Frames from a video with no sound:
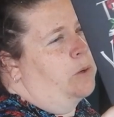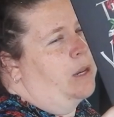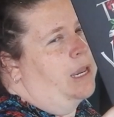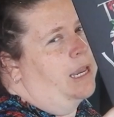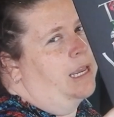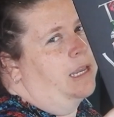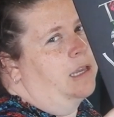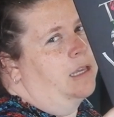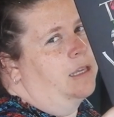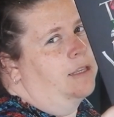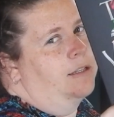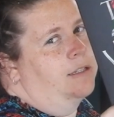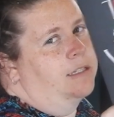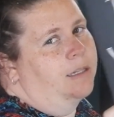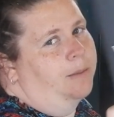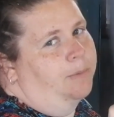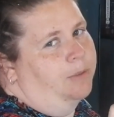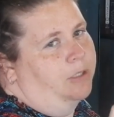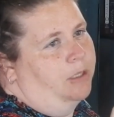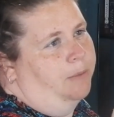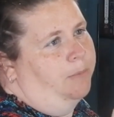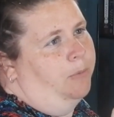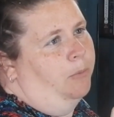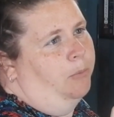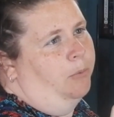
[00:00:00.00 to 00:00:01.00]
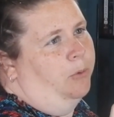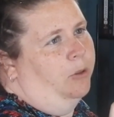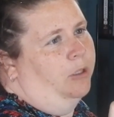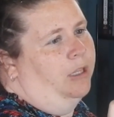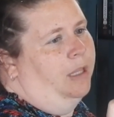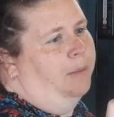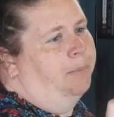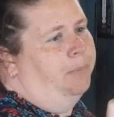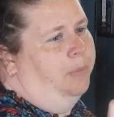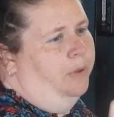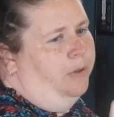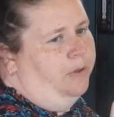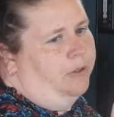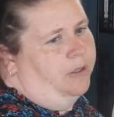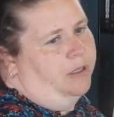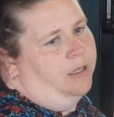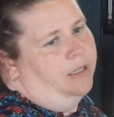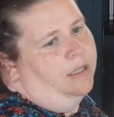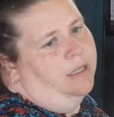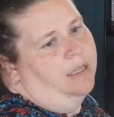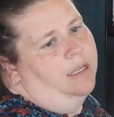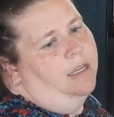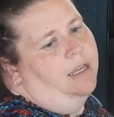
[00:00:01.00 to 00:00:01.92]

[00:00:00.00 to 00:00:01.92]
a Double Trouble book club book